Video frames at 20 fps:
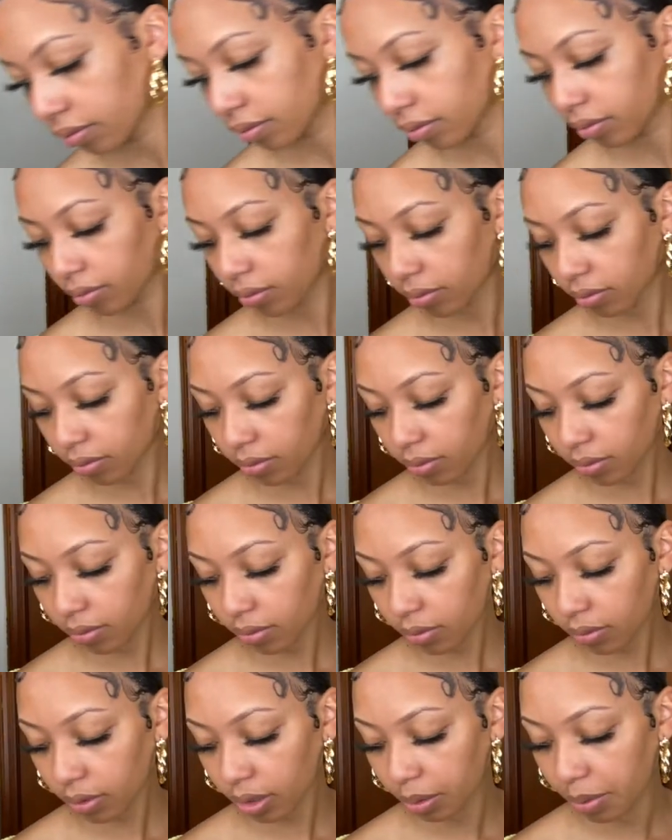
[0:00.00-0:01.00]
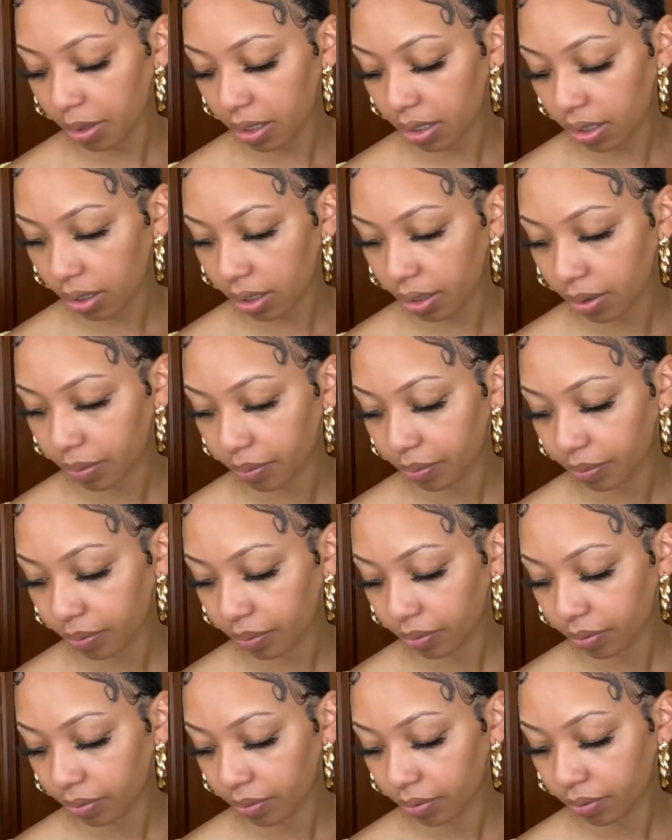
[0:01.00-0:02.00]

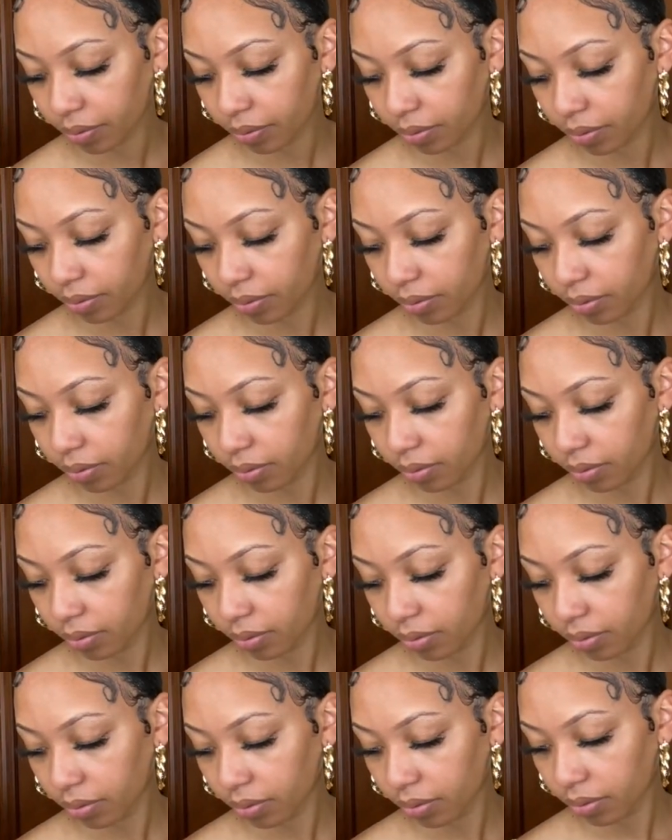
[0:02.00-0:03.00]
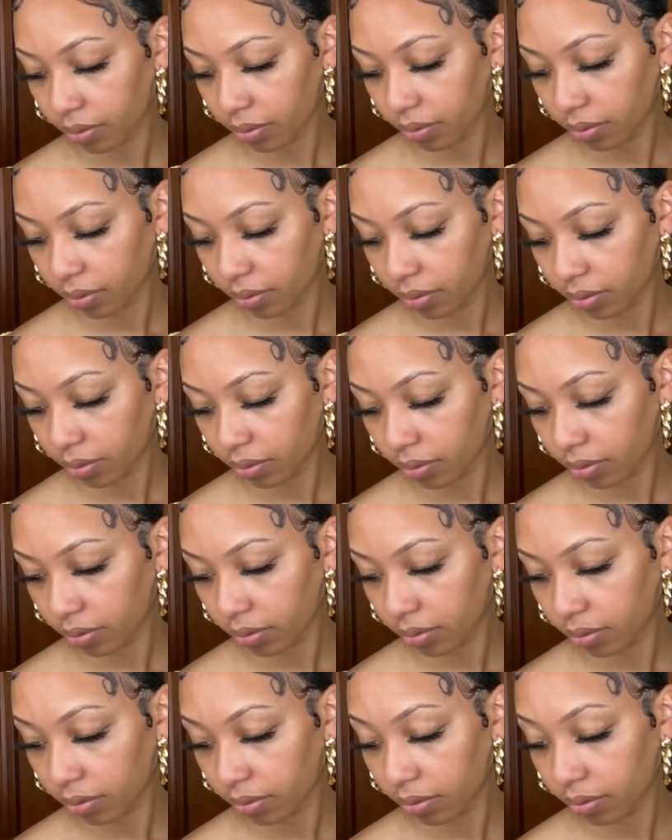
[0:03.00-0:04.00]

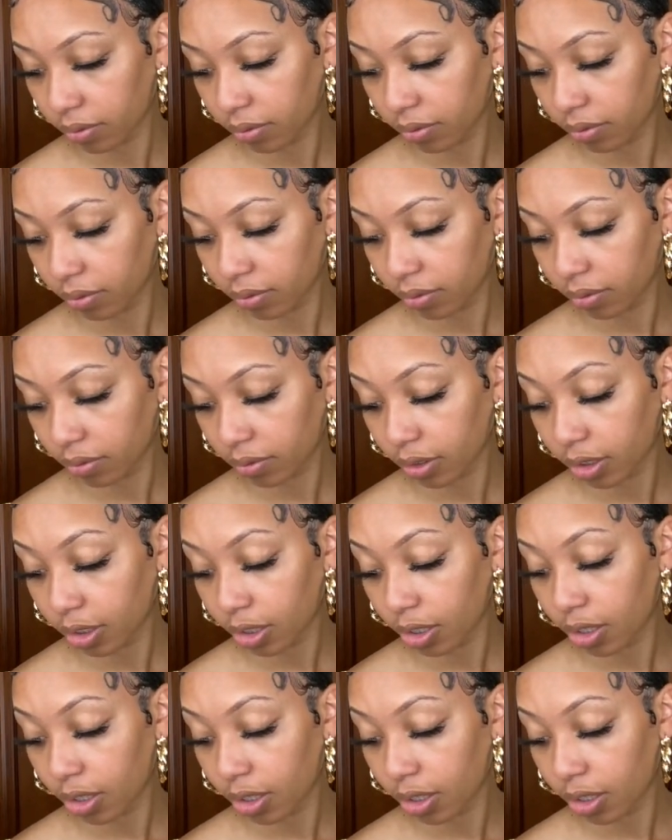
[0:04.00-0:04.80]
Nobody speaks.